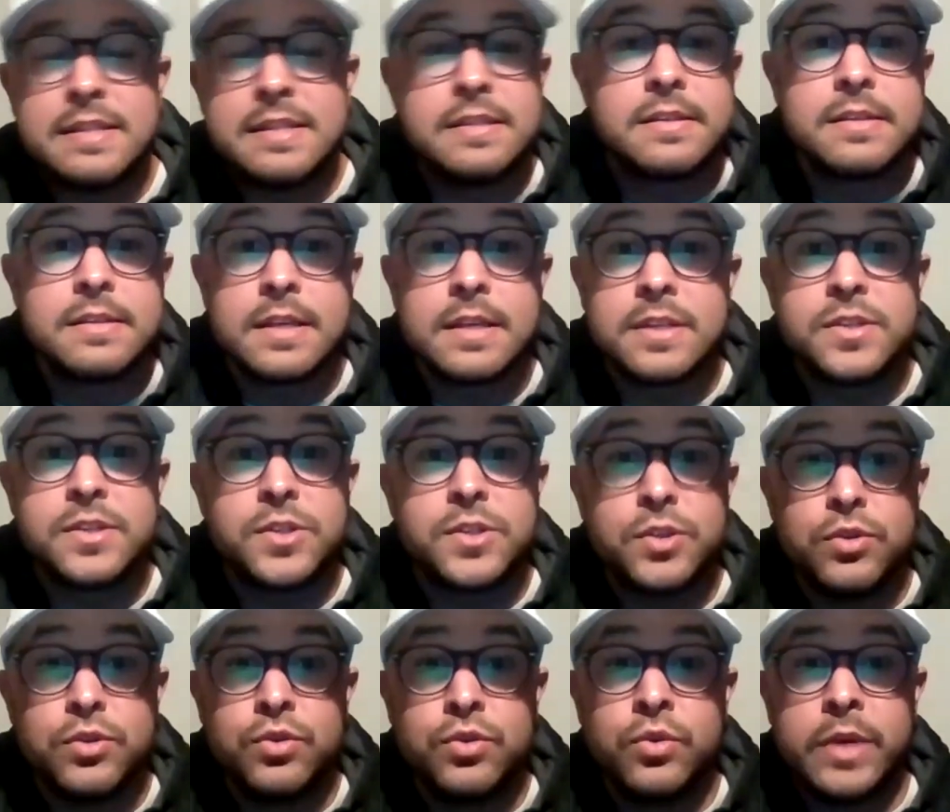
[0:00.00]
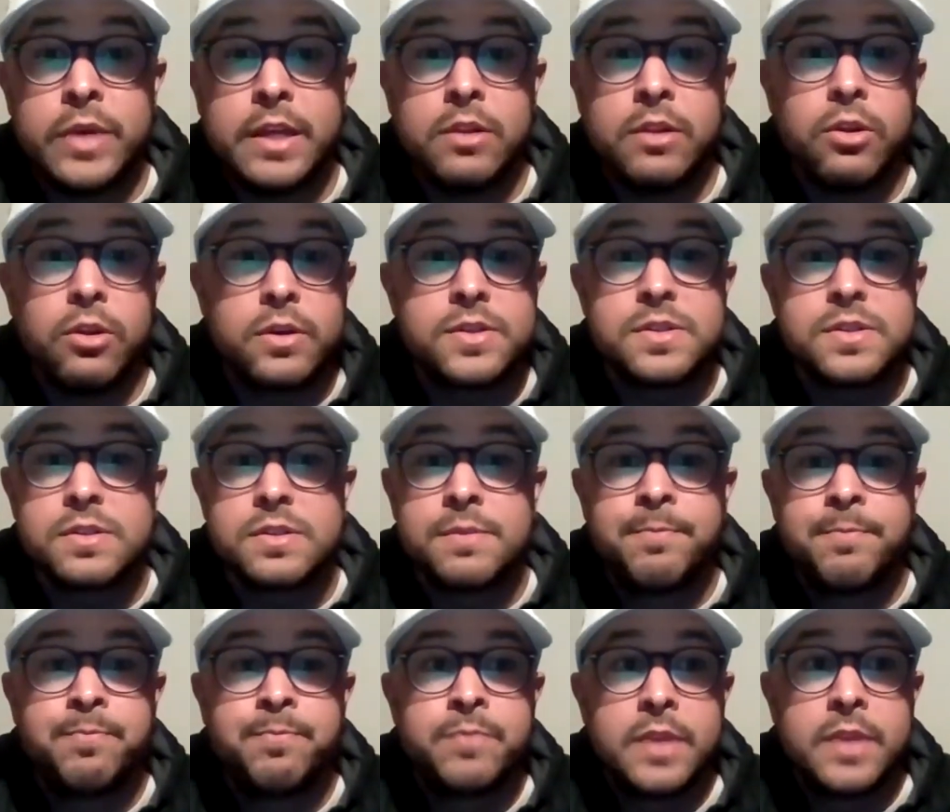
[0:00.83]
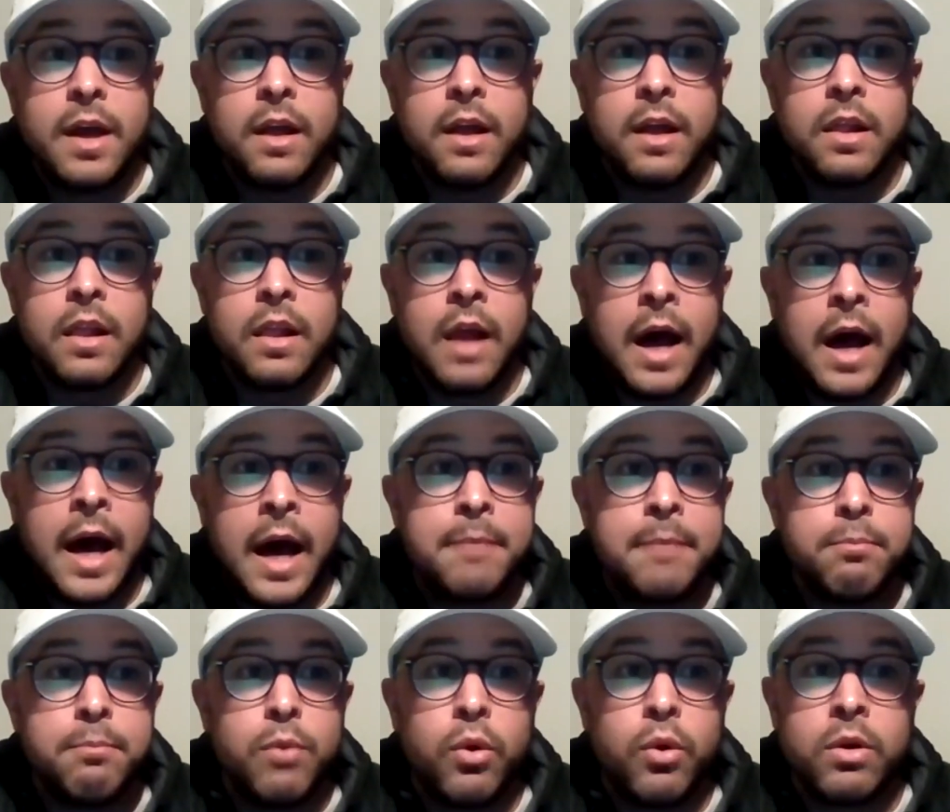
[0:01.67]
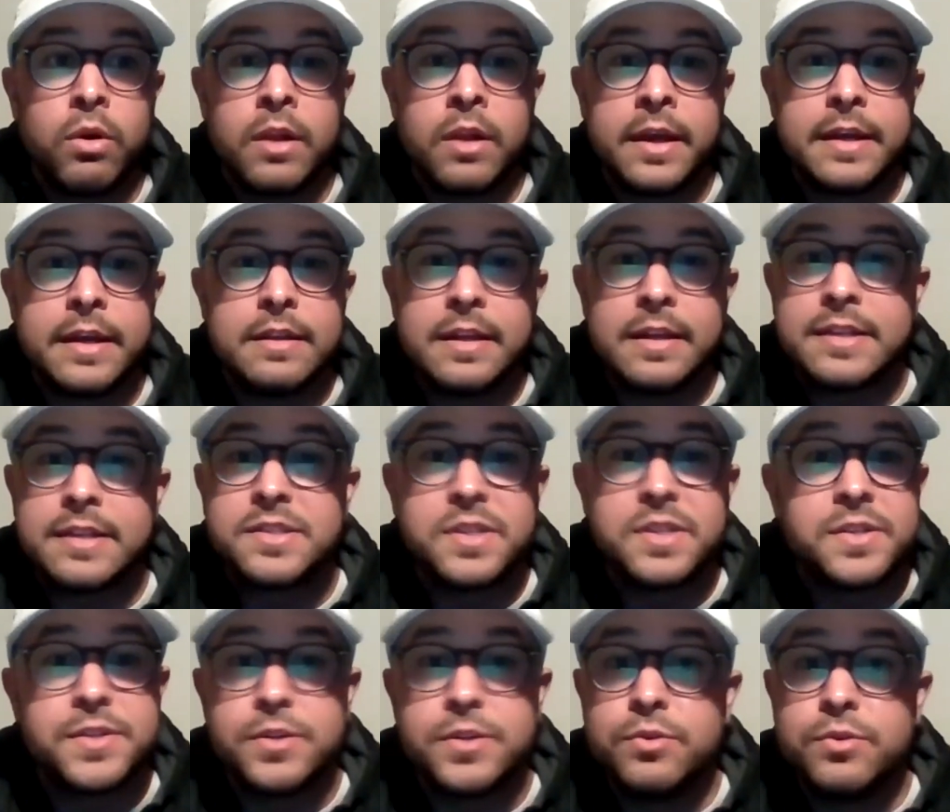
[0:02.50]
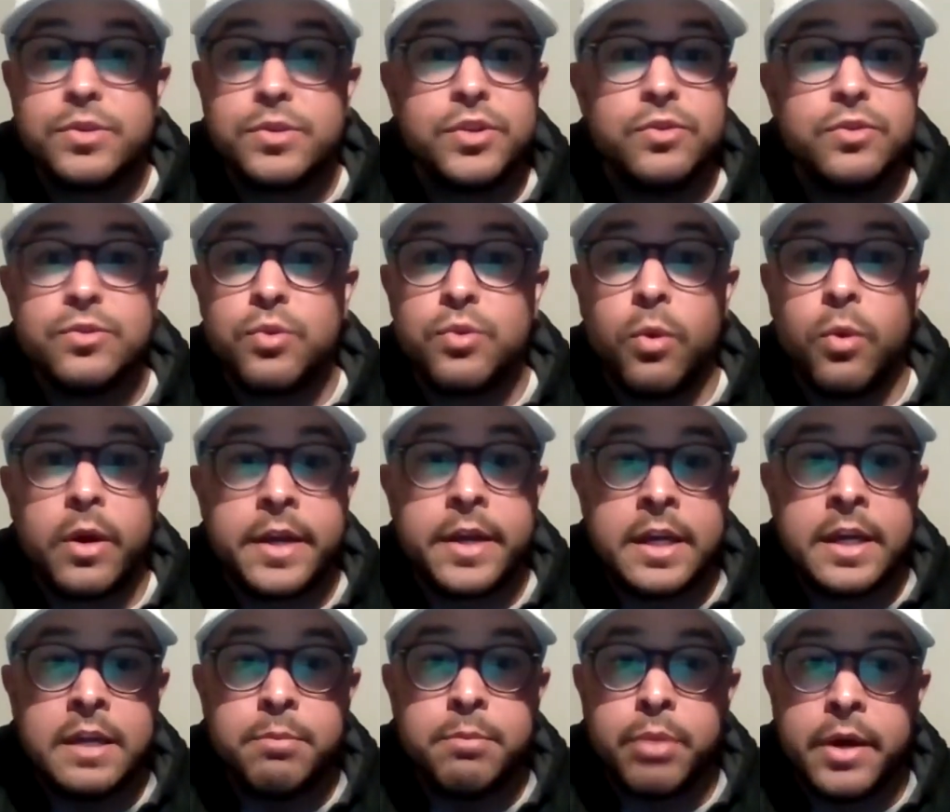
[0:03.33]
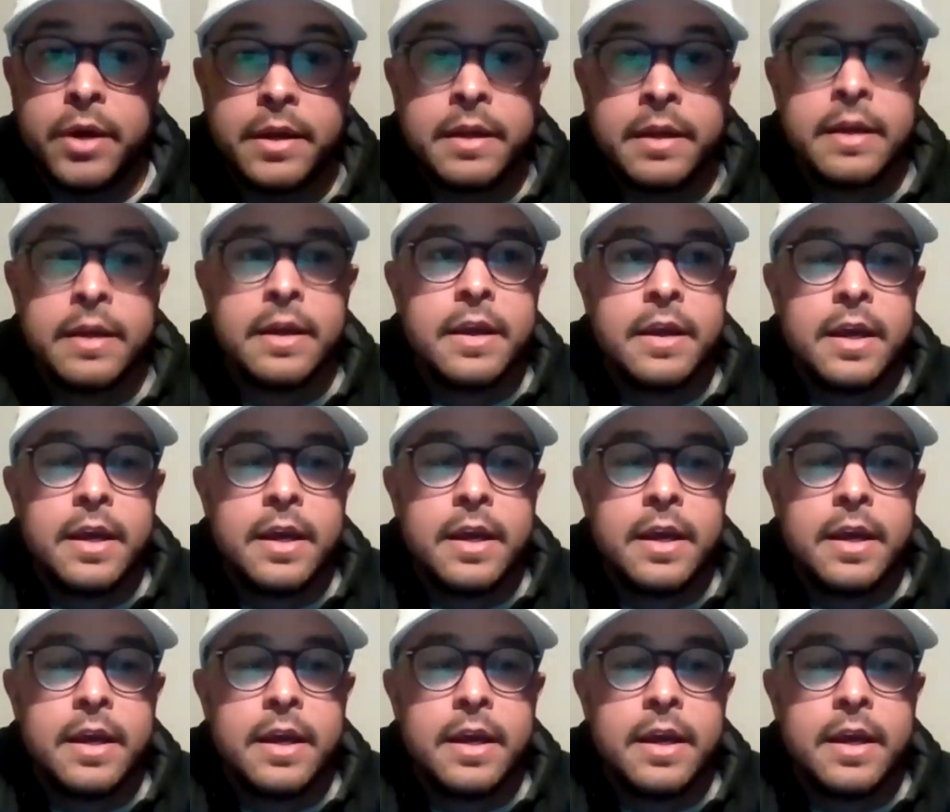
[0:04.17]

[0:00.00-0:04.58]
He's 6'2". He looks a lot more like 6'2", 220, but